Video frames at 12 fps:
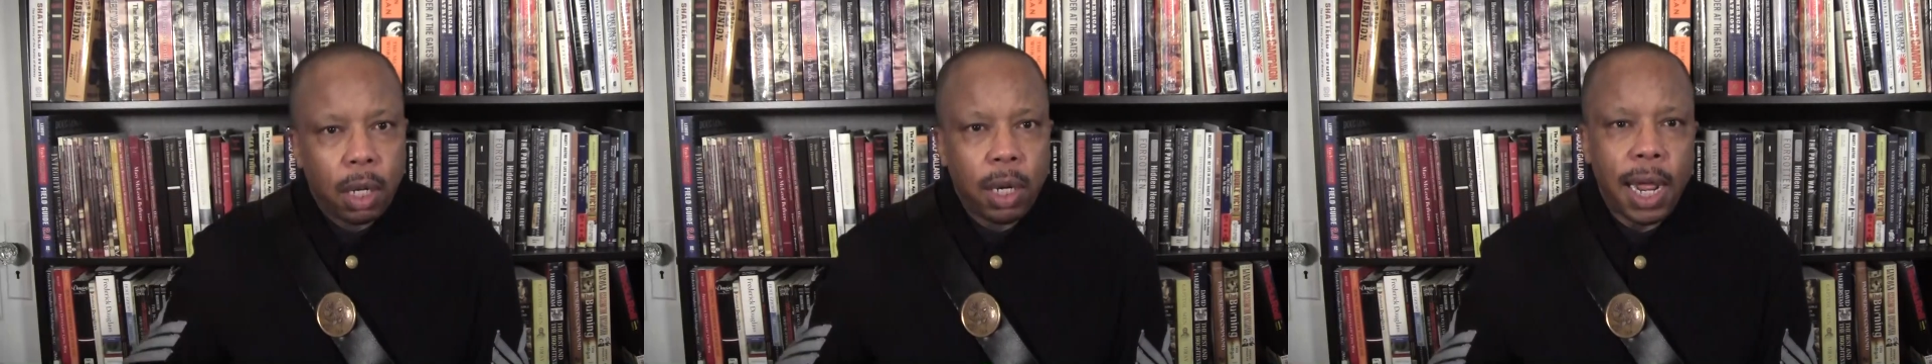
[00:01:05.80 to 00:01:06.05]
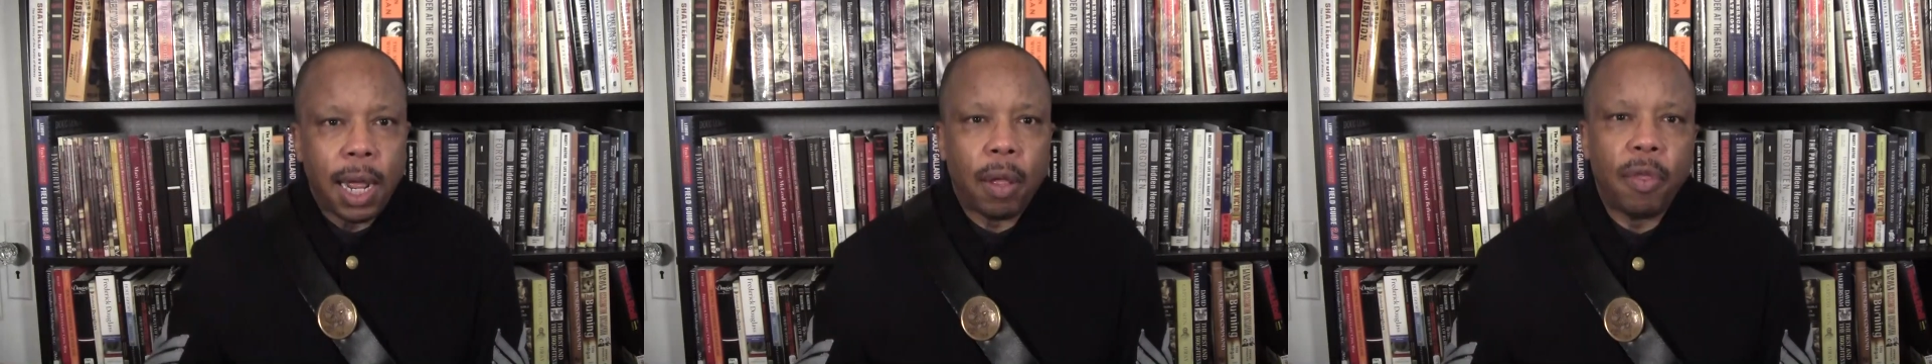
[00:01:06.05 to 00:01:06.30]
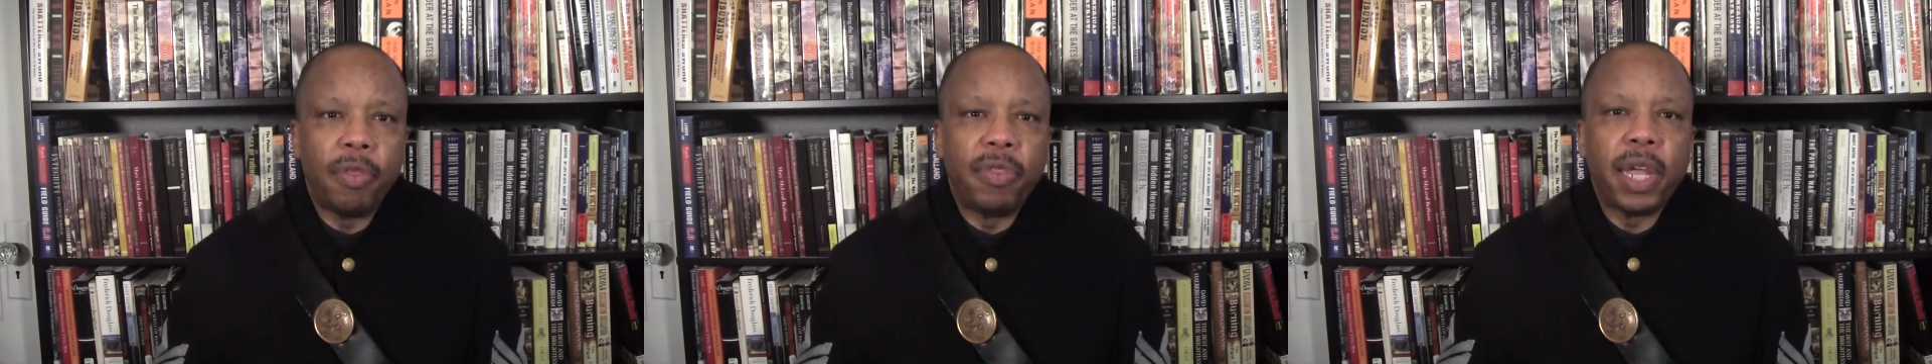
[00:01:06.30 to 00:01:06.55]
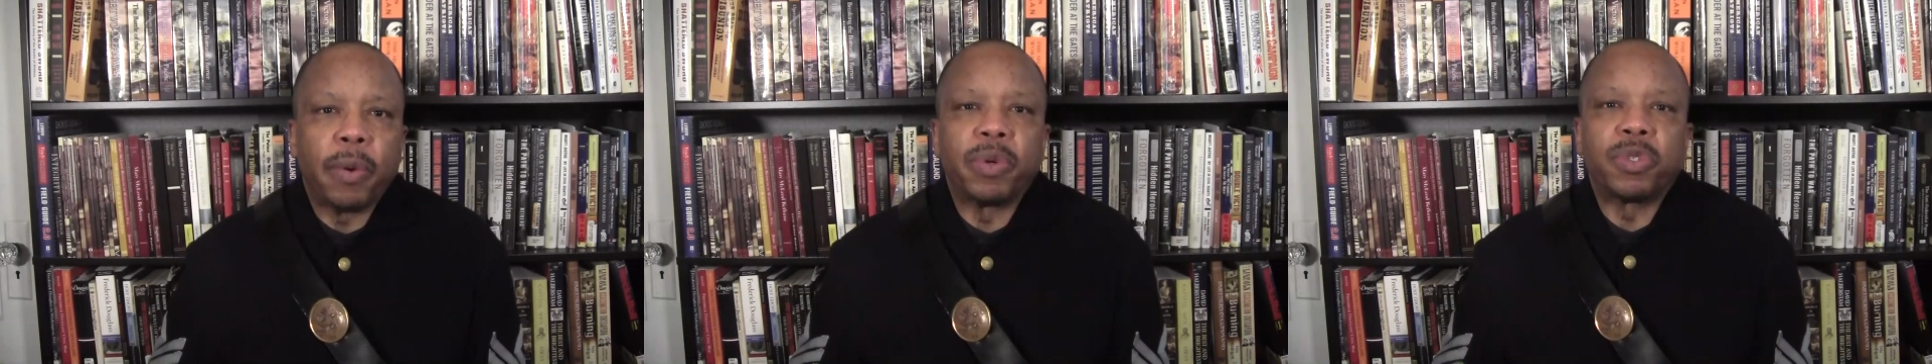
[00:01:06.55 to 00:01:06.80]
Now,
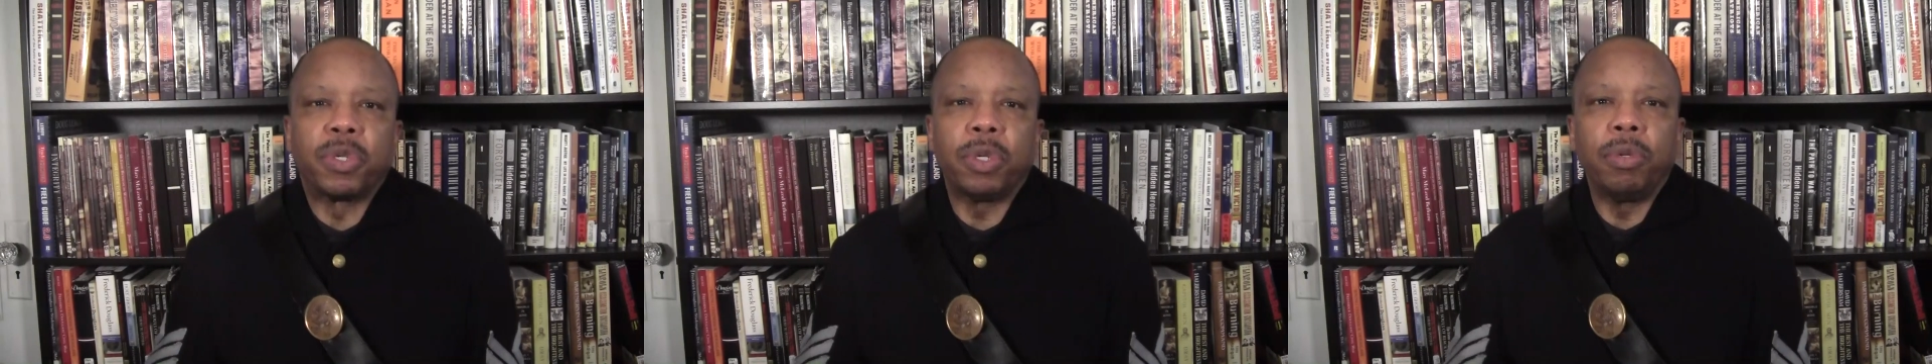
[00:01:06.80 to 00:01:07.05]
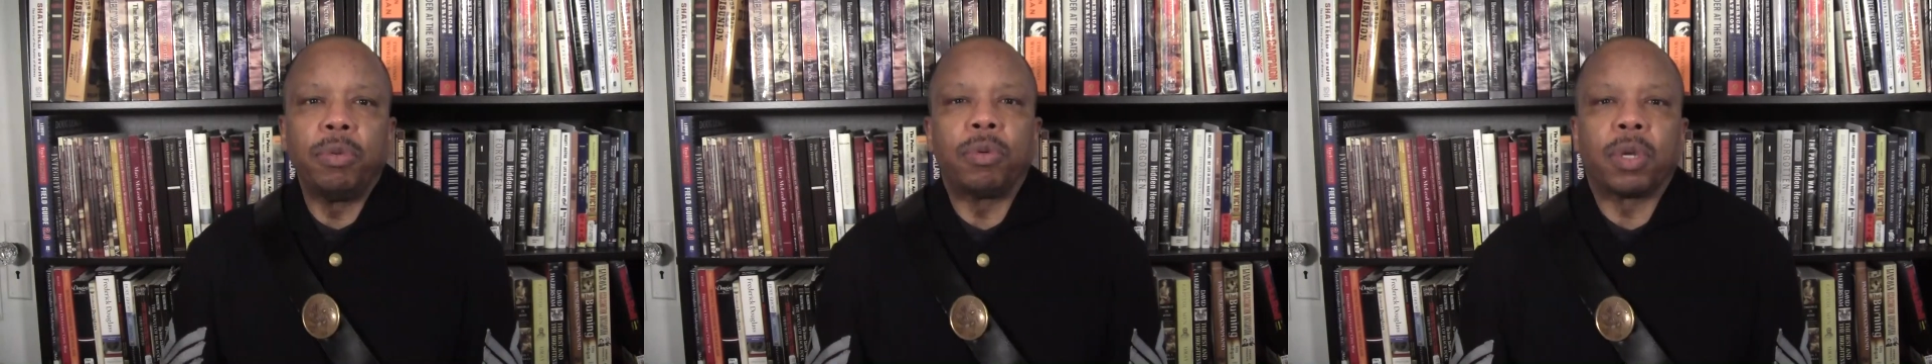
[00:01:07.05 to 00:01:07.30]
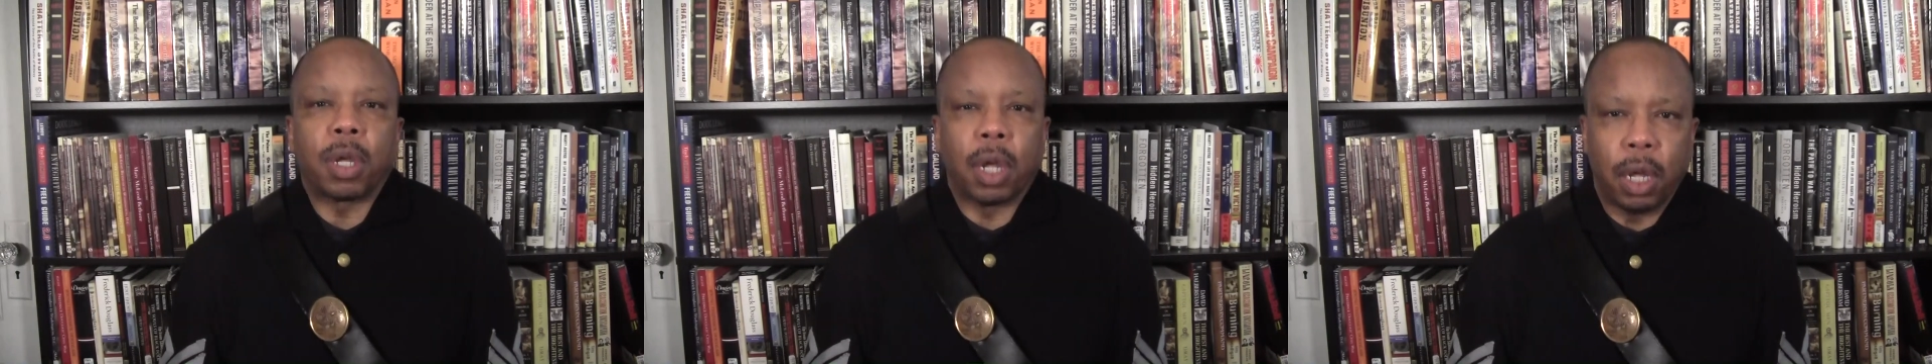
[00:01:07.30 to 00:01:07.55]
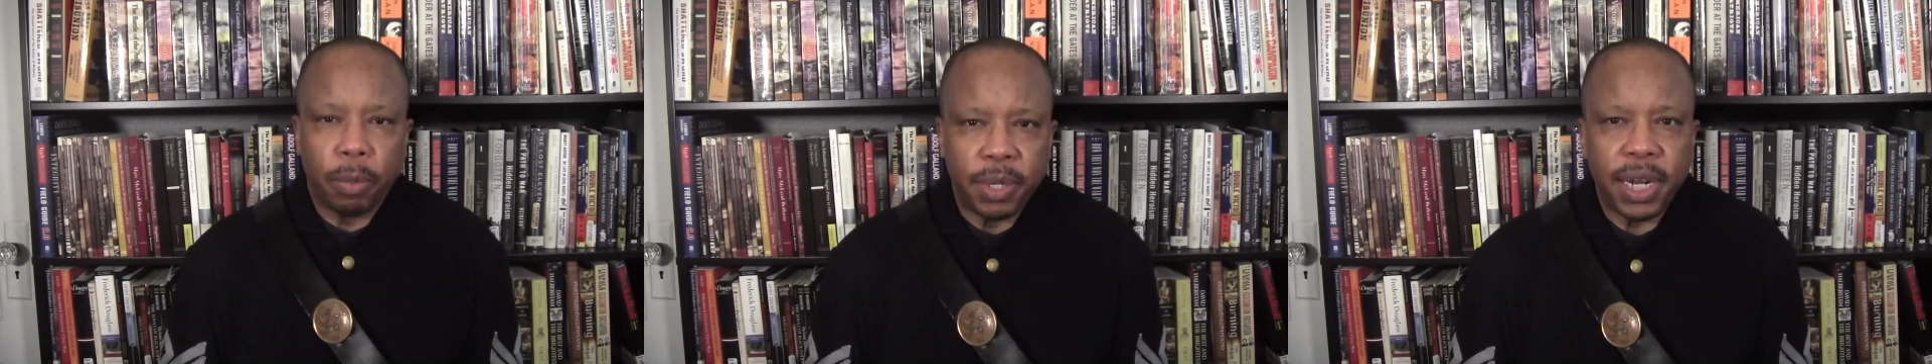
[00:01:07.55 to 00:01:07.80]
there were two
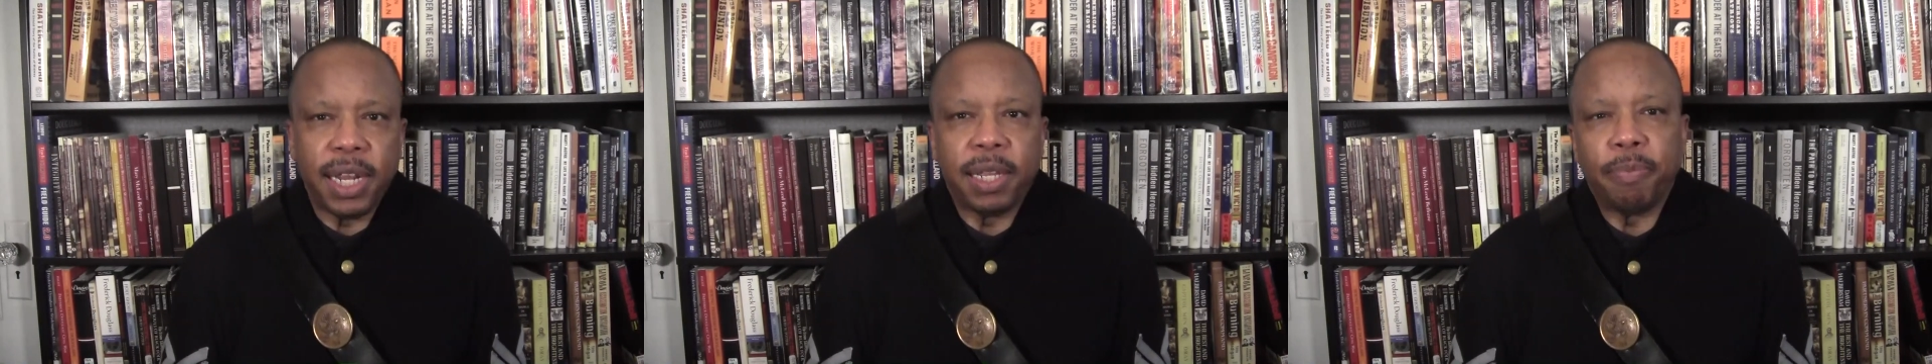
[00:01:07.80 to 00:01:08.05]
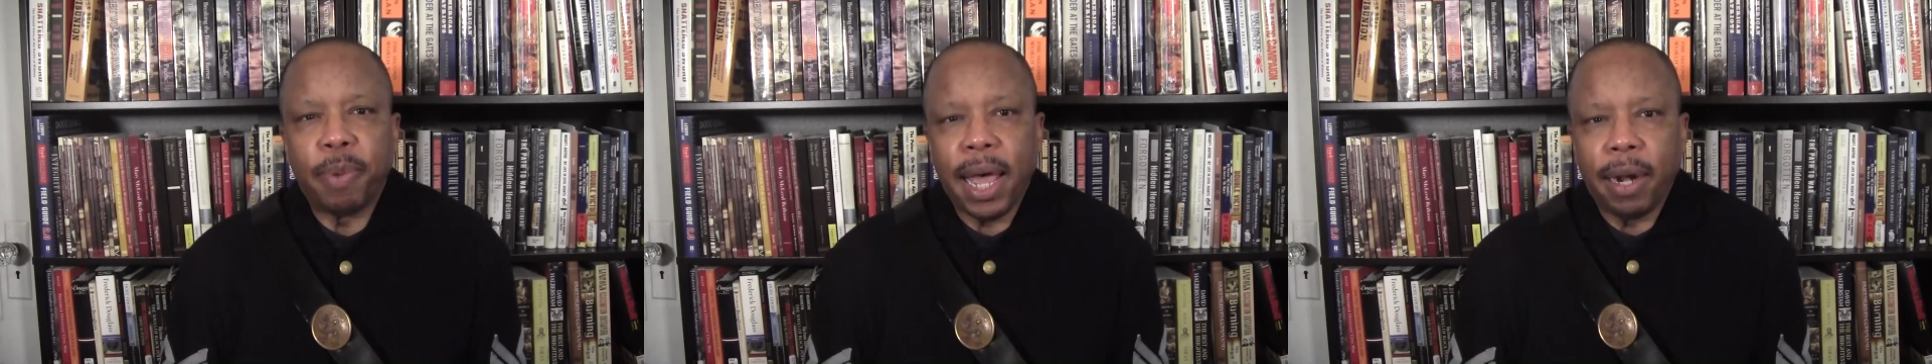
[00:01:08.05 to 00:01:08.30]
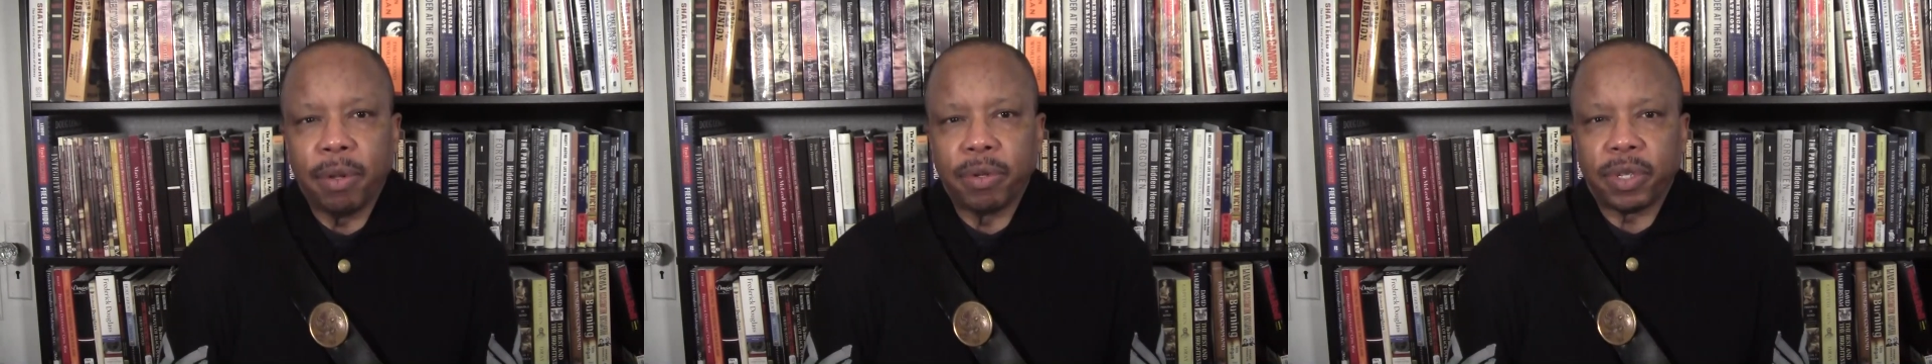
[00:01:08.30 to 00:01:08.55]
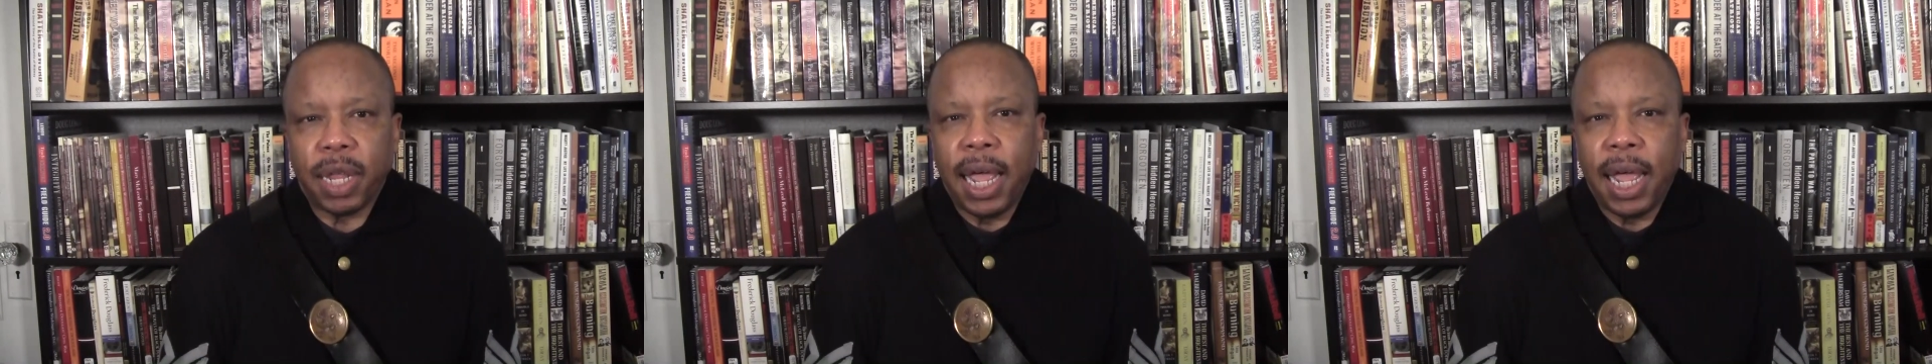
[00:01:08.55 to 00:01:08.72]
culminating battles